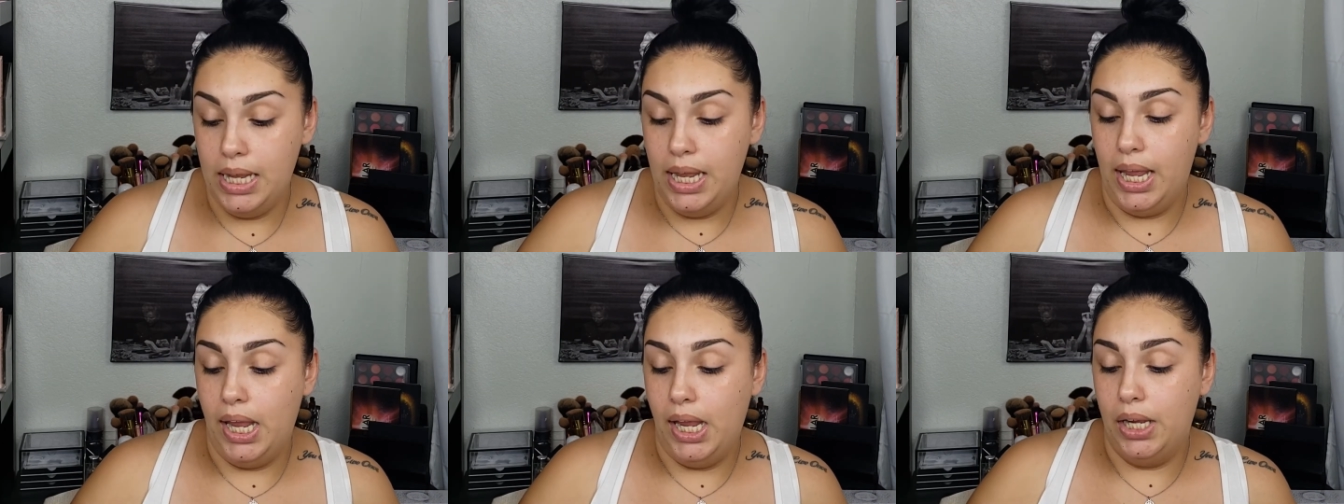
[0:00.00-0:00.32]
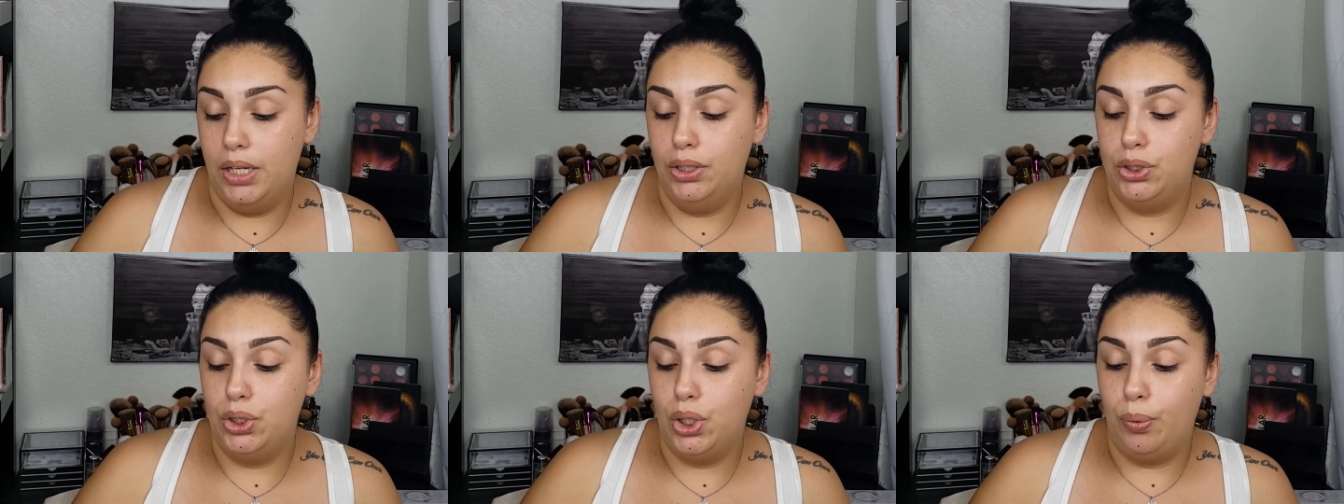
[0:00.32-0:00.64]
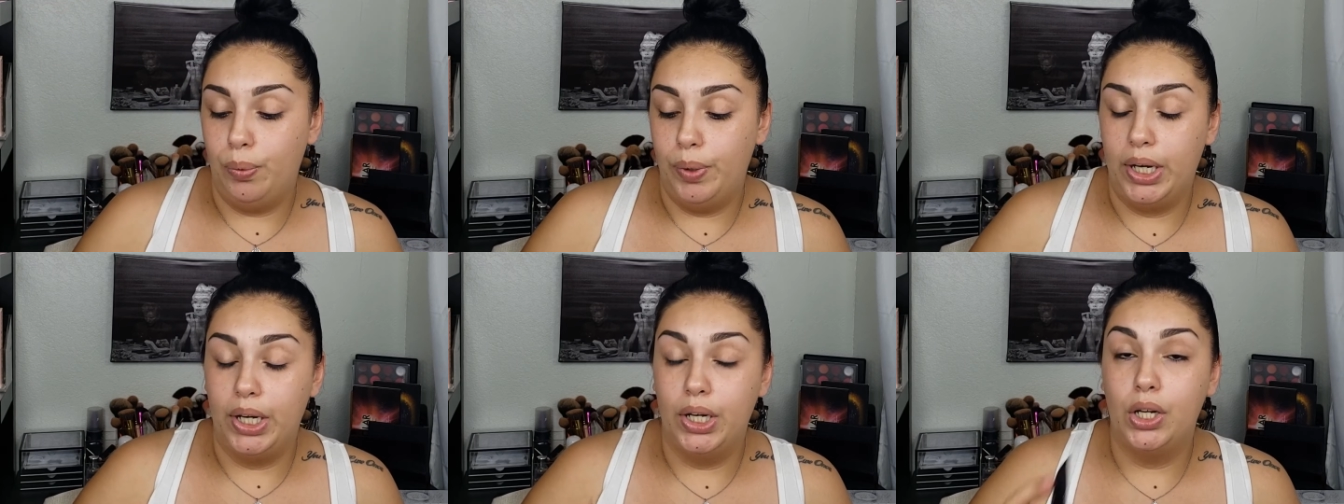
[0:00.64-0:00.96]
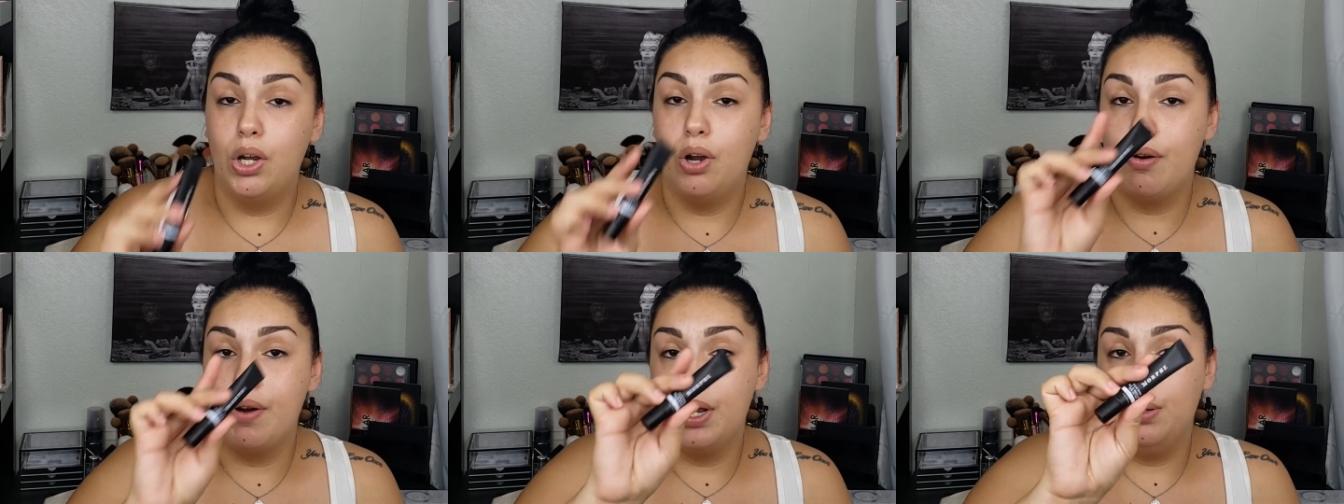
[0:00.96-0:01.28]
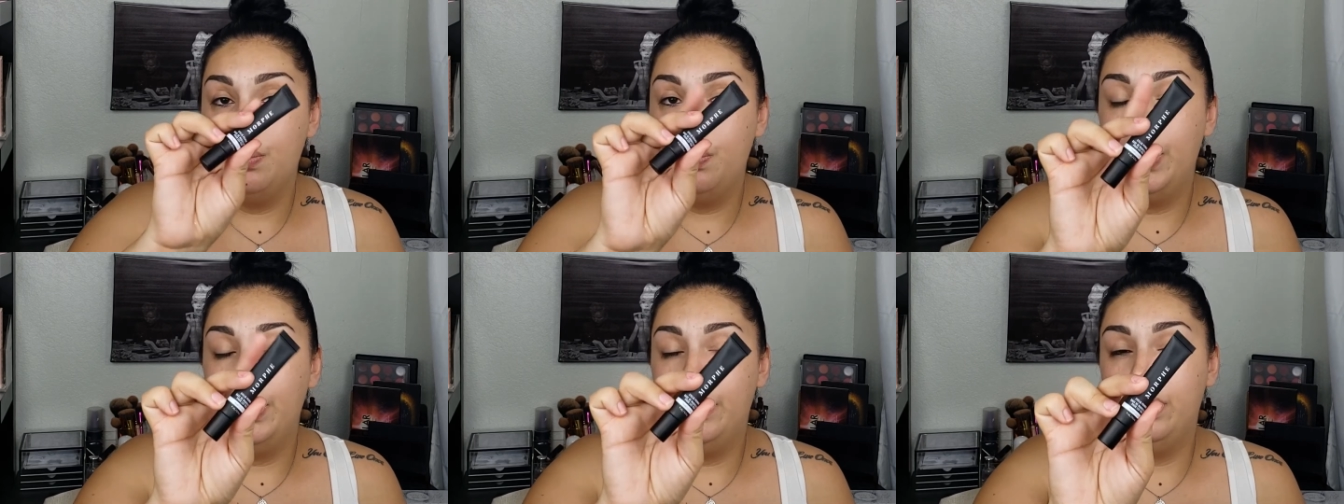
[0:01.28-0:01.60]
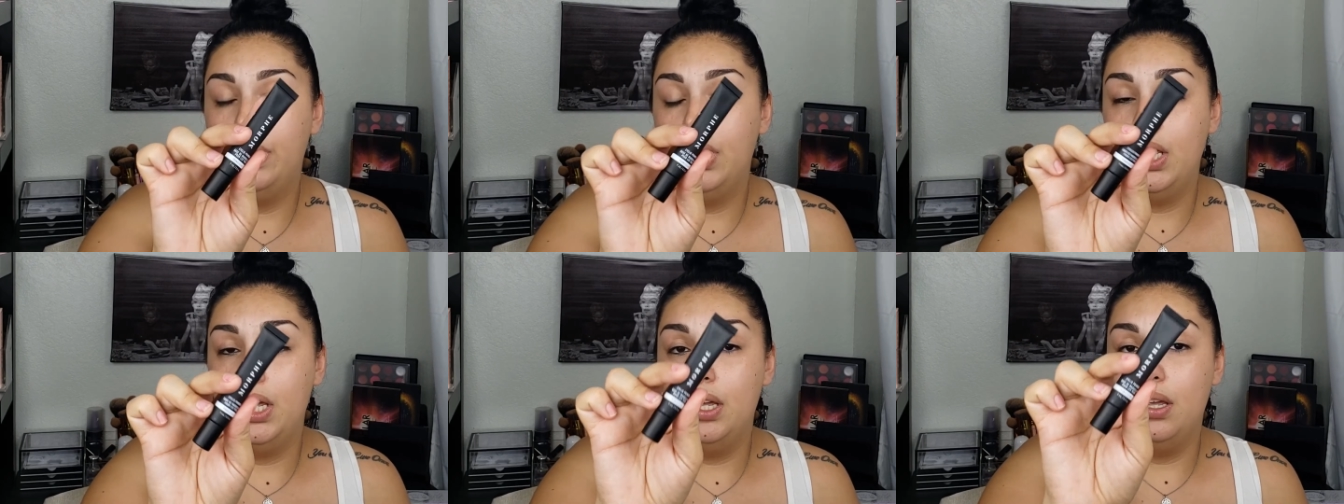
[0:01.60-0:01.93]
And so we're going to go in with
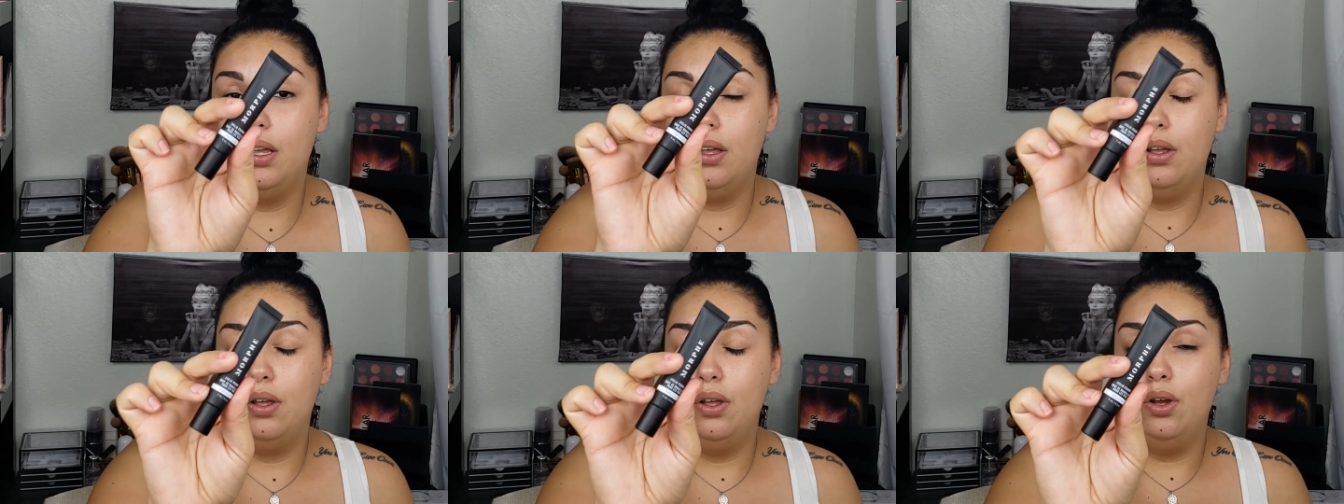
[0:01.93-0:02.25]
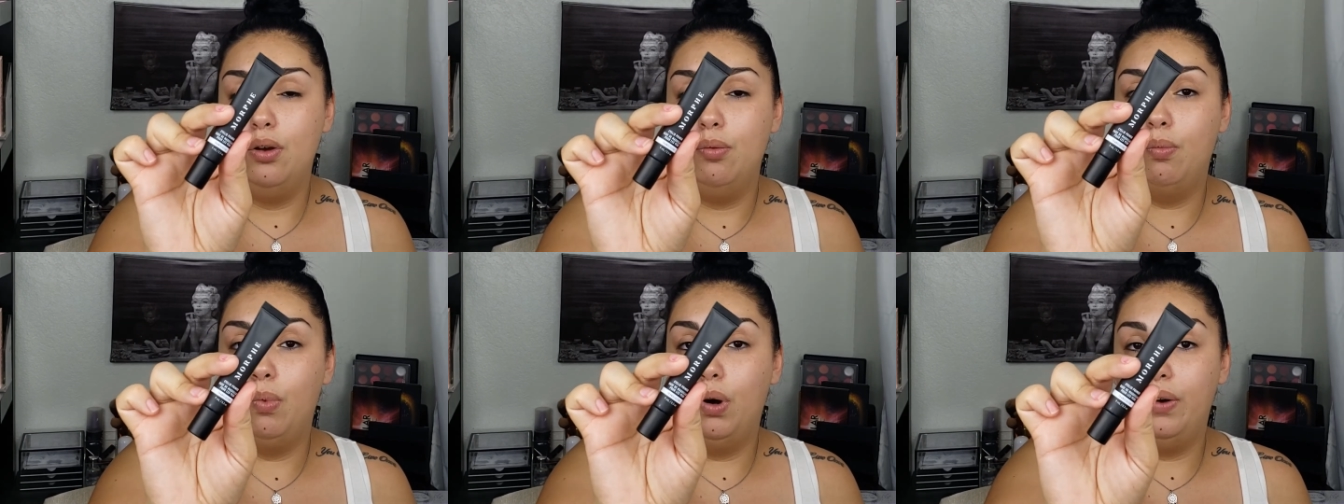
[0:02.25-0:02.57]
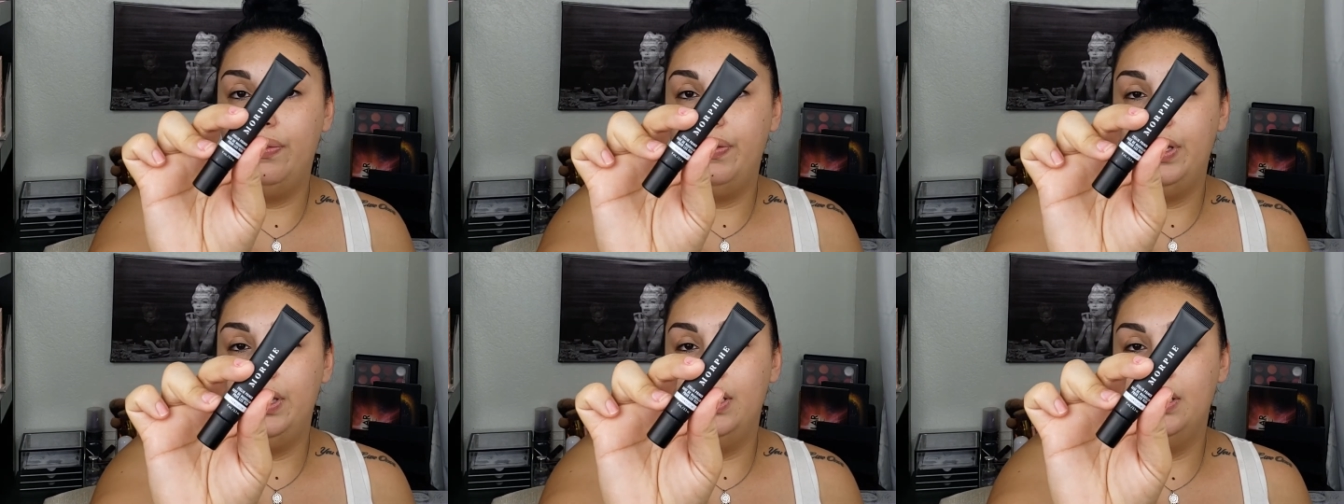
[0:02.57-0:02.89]
the Morphe.